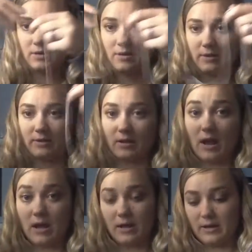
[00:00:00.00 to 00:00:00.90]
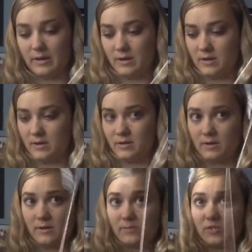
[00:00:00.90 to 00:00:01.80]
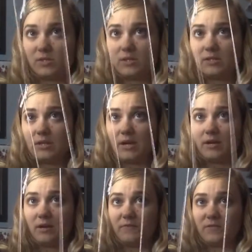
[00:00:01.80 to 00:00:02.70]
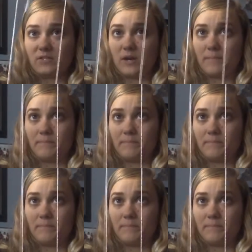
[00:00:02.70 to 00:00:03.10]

And then I am just going to tie it off the top.